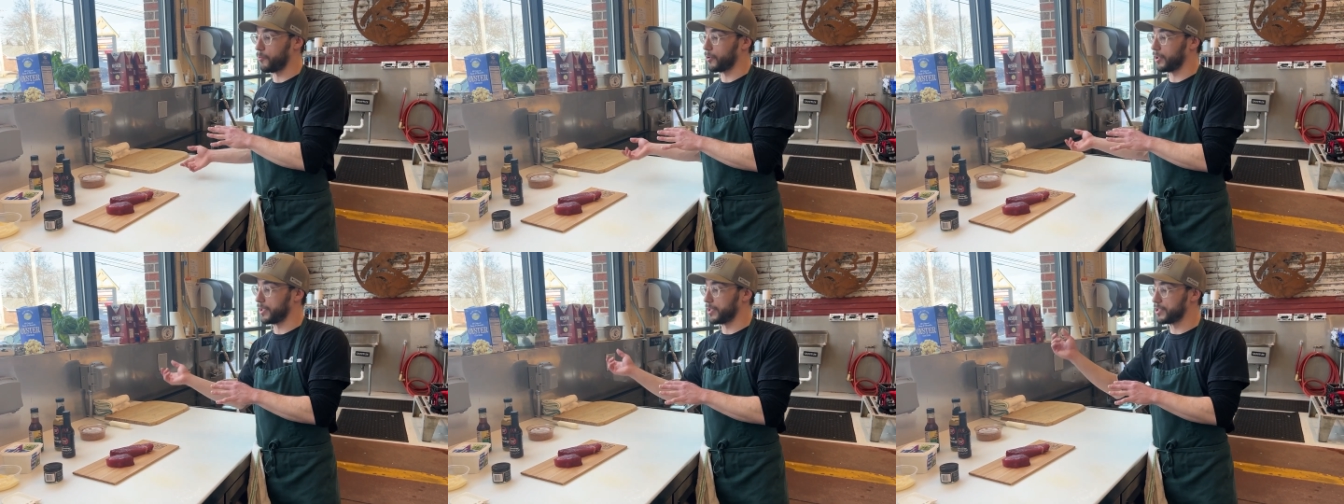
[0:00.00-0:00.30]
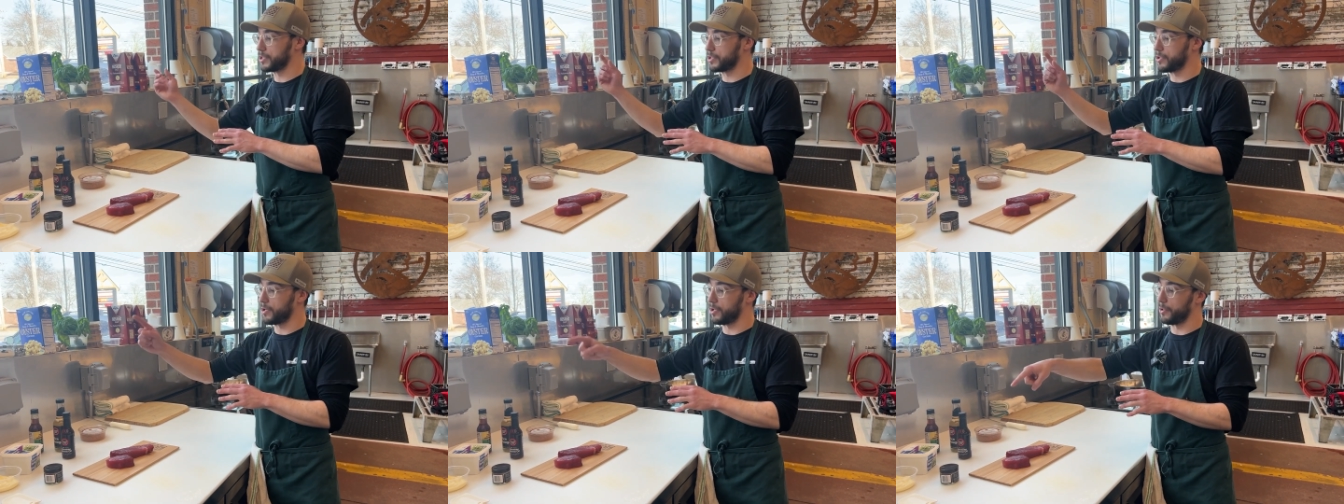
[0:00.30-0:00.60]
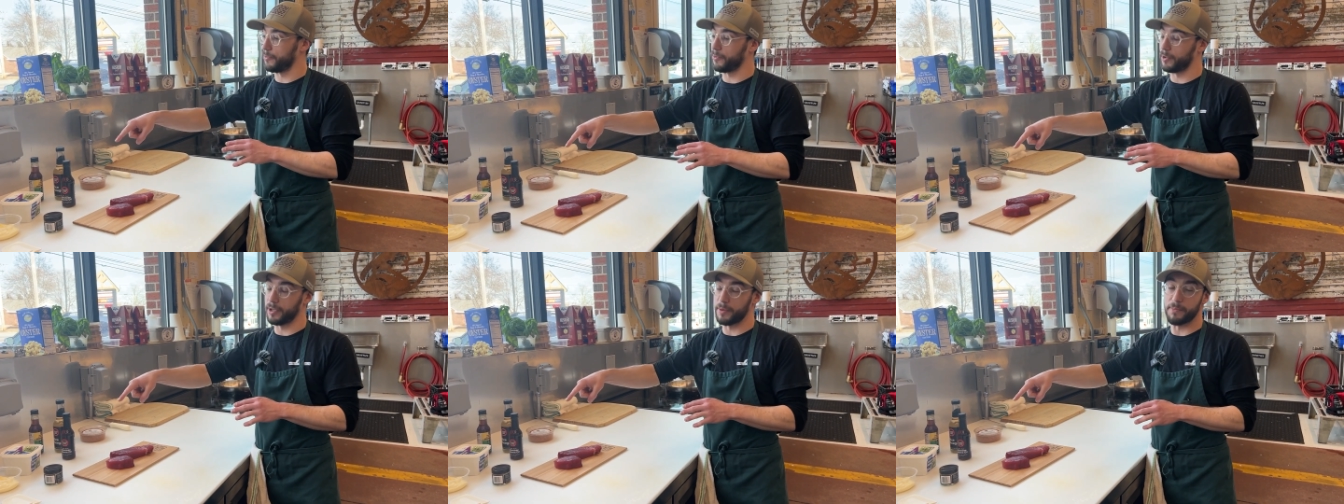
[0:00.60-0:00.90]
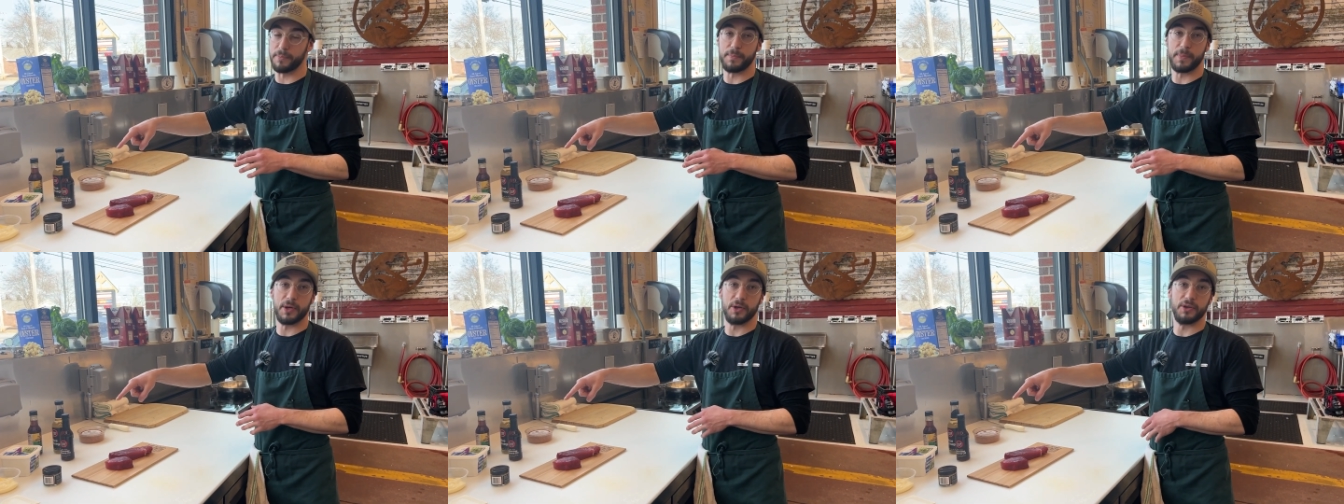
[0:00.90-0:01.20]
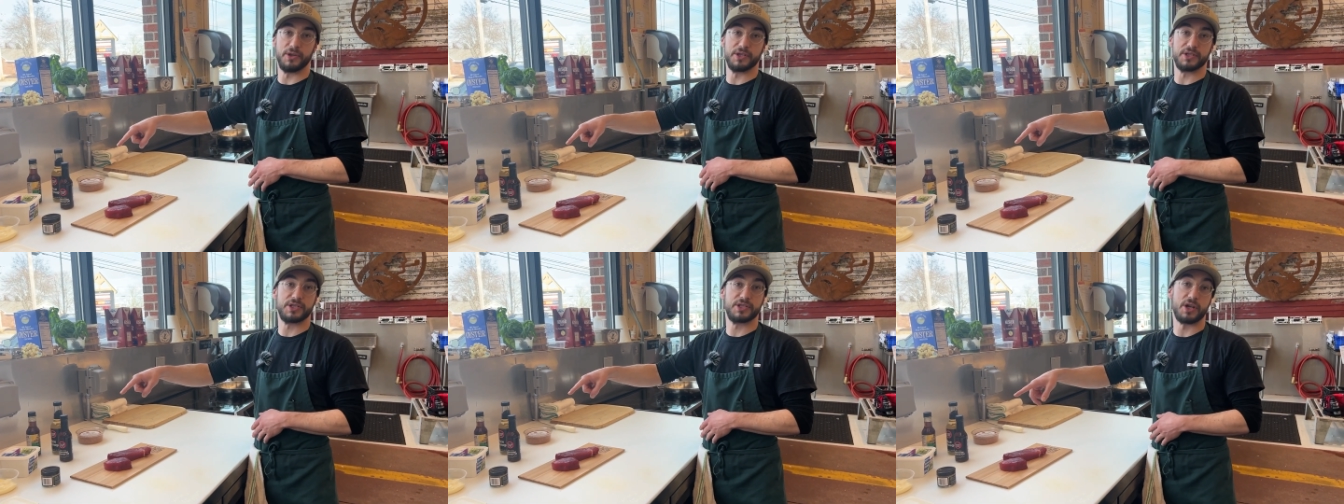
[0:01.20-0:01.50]
we're going to start and we're going to
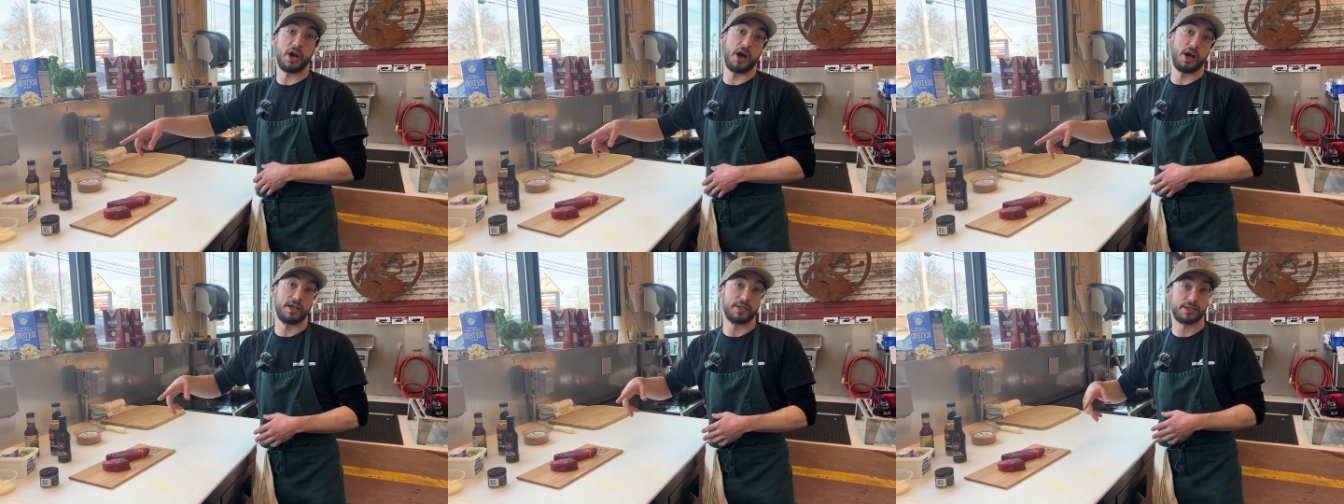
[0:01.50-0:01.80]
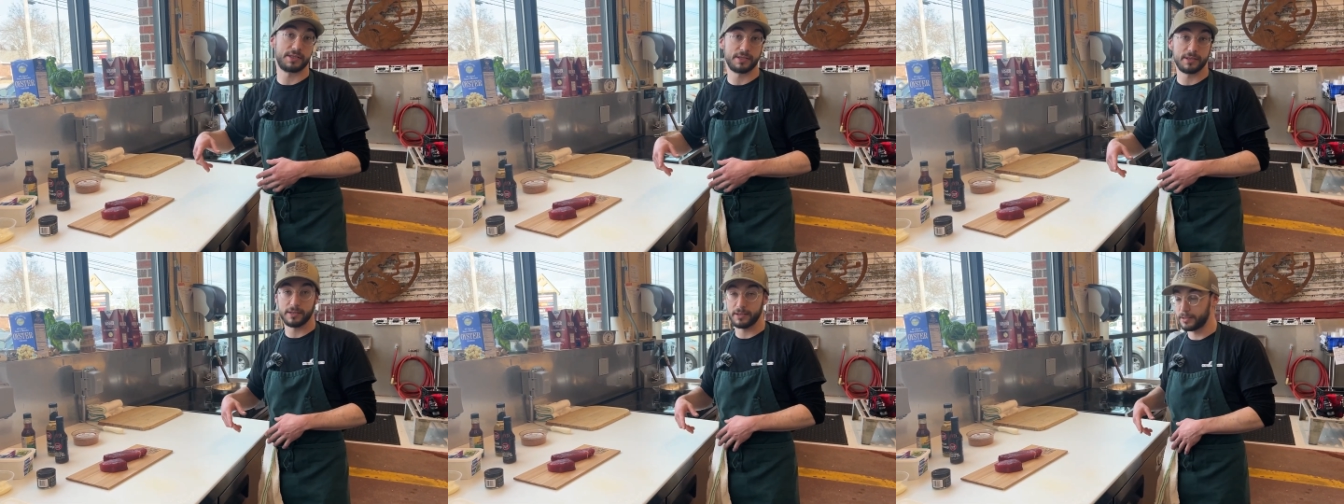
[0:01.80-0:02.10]
build the sauce.